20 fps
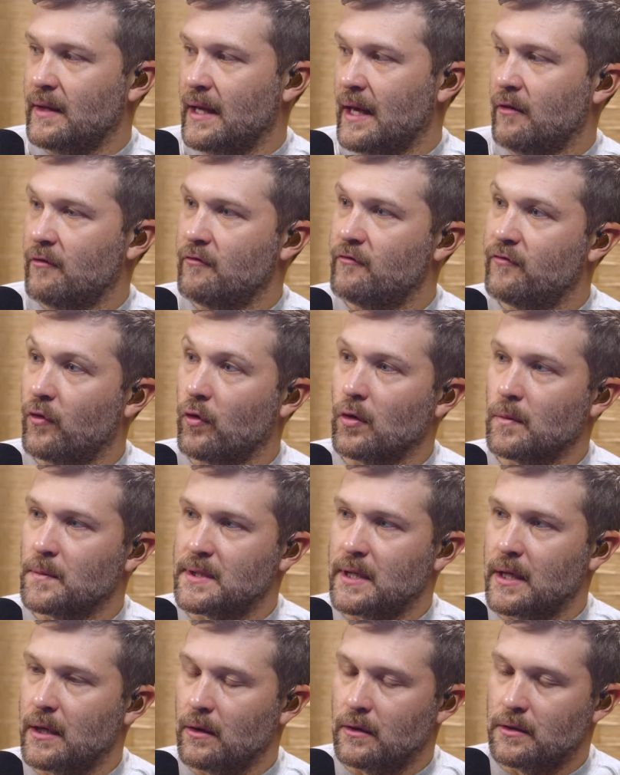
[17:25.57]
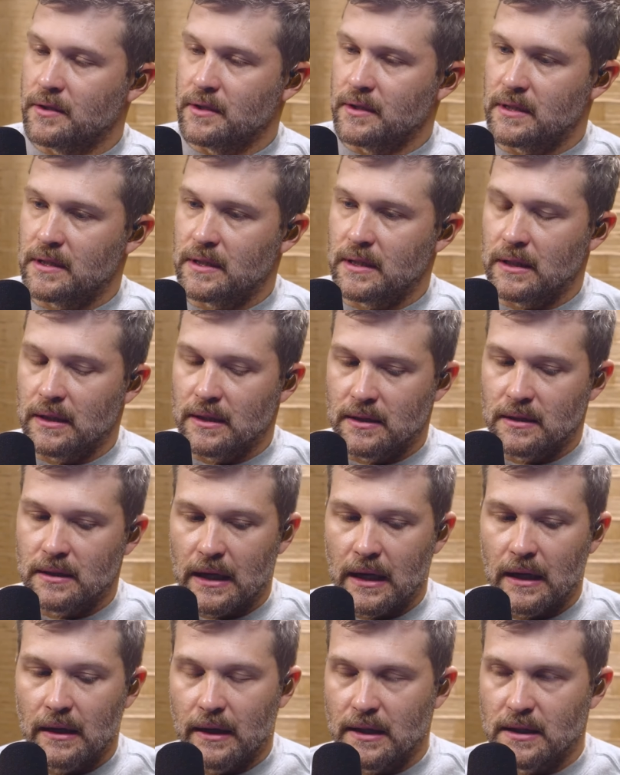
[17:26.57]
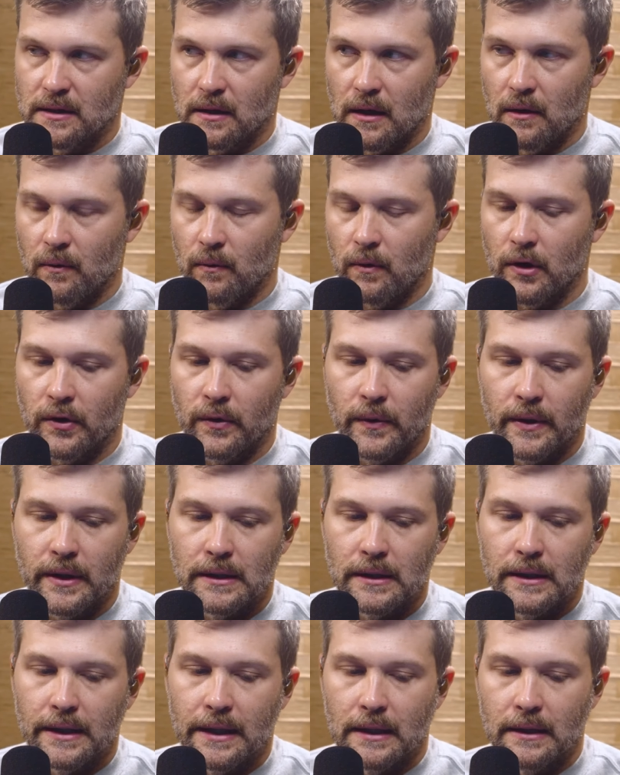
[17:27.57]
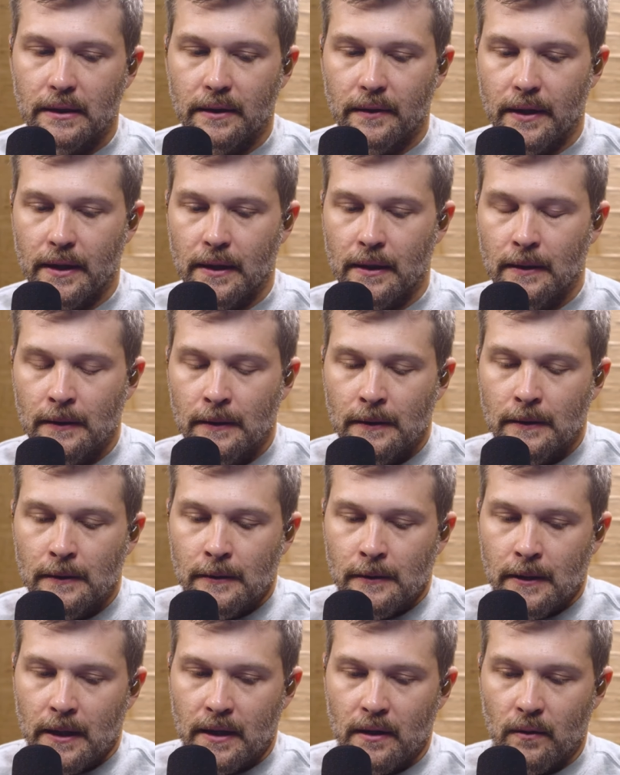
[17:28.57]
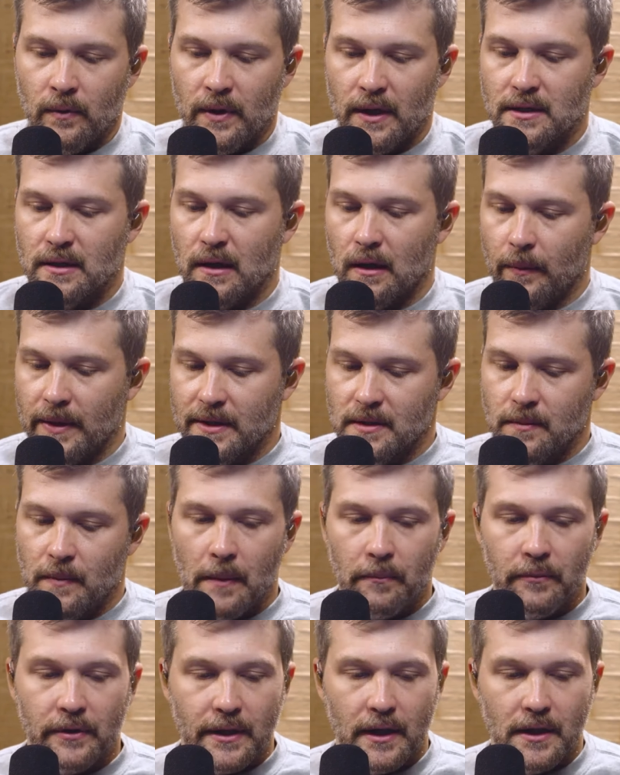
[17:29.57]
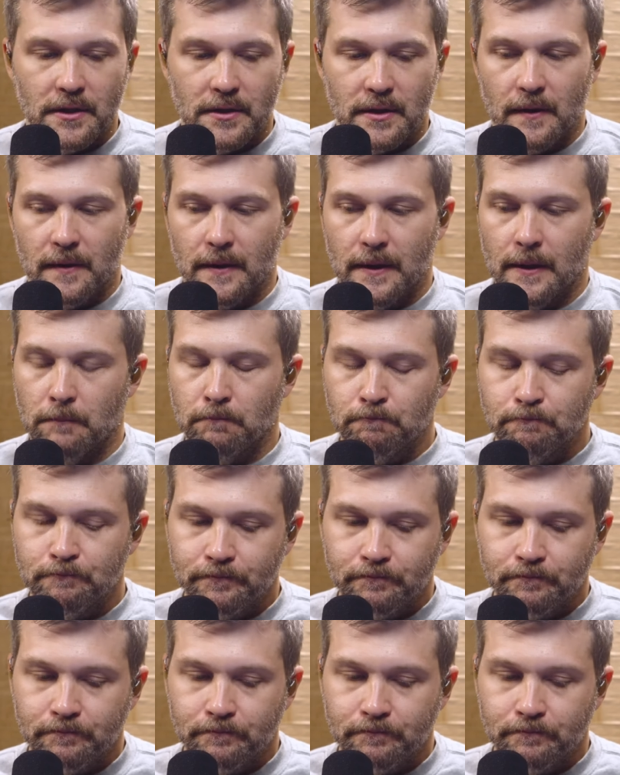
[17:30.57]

it, that informs that urgency. This kind that's kind of where I want to land, Great. and then and then we can talk about some application at the end.